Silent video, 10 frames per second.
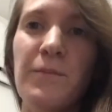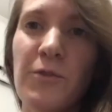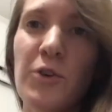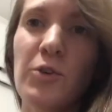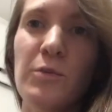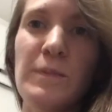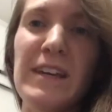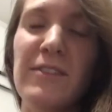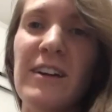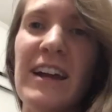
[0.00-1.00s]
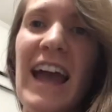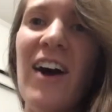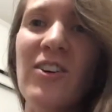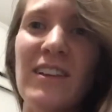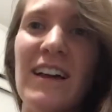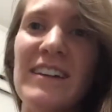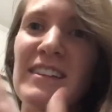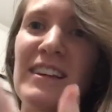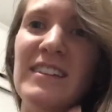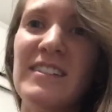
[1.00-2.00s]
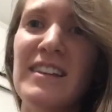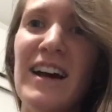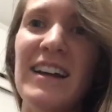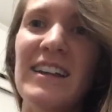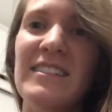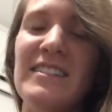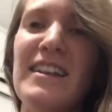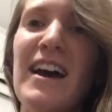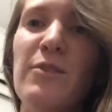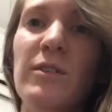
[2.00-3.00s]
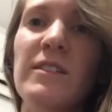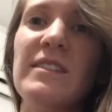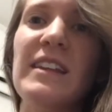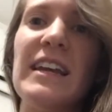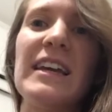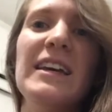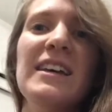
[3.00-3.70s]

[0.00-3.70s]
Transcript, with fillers: fruit being very alkalizing. It's not, it's not real acidic.